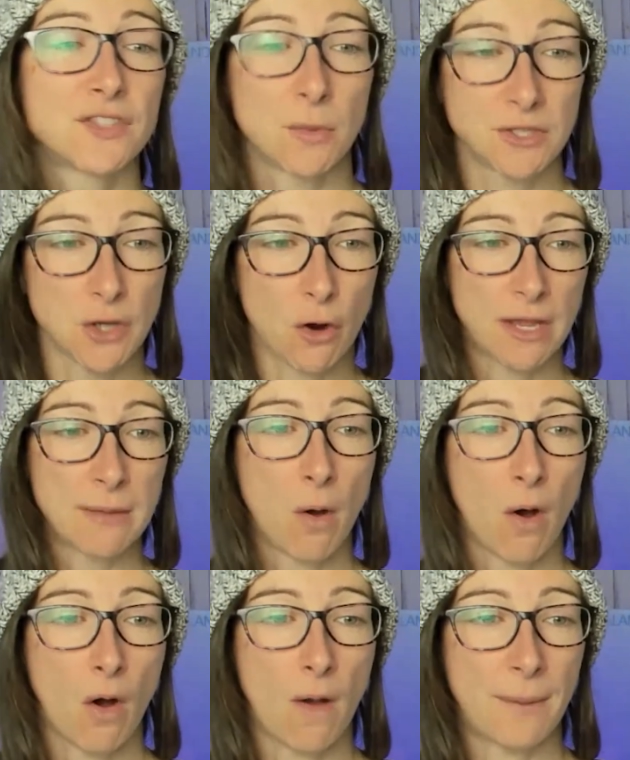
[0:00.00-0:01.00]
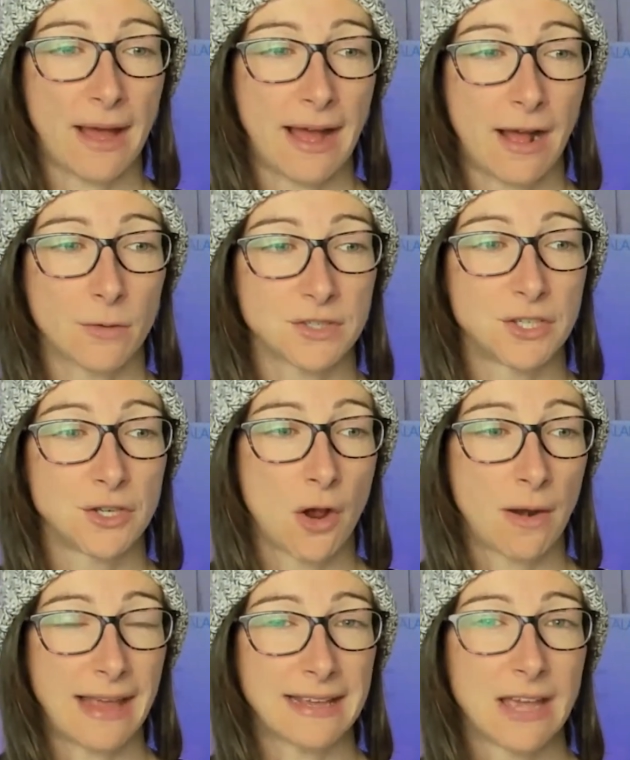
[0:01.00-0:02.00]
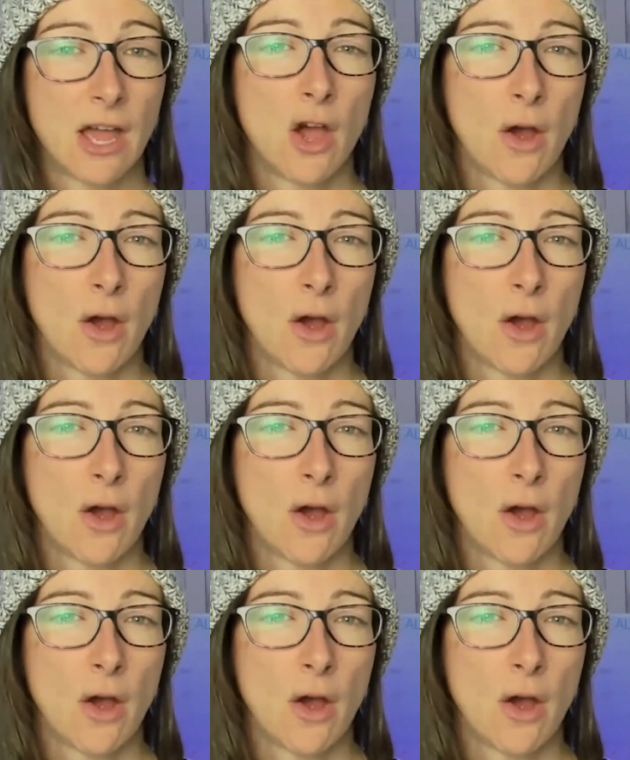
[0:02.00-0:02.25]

So we're talking more about, like